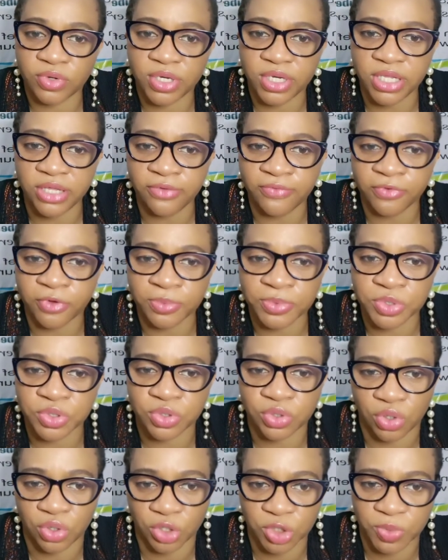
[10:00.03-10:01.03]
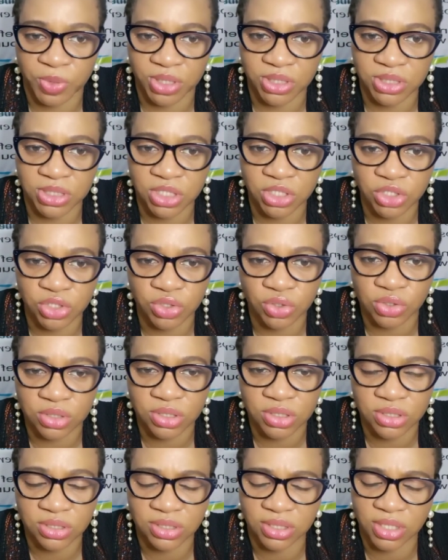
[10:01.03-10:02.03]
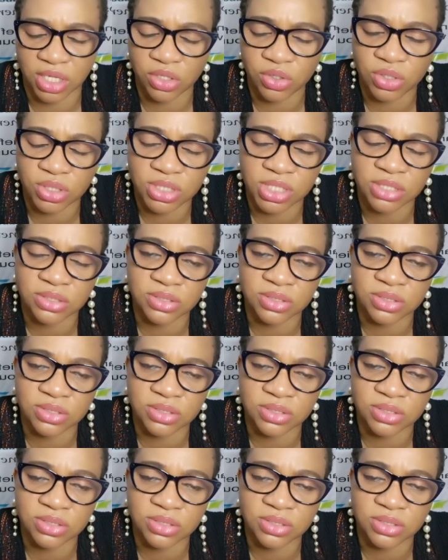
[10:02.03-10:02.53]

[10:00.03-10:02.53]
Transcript: live up to your expectations, then you tend to